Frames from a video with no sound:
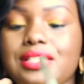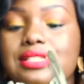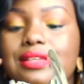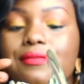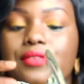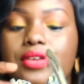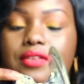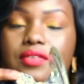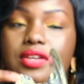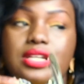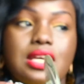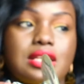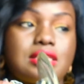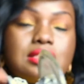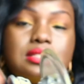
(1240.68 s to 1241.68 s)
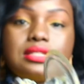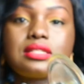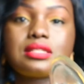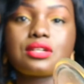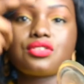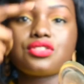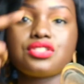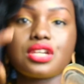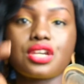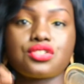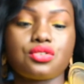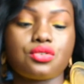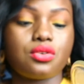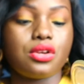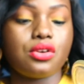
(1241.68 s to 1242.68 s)
these are very very dusty there's a
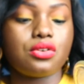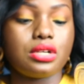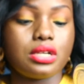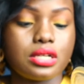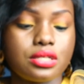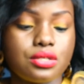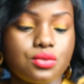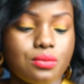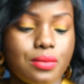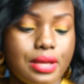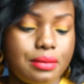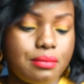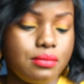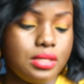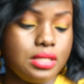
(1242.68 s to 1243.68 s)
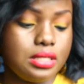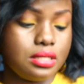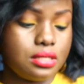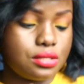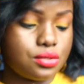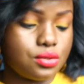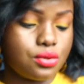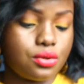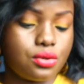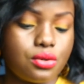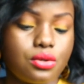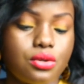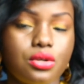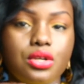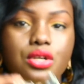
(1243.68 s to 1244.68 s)
construction going on next to my building
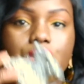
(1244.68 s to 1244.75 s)
so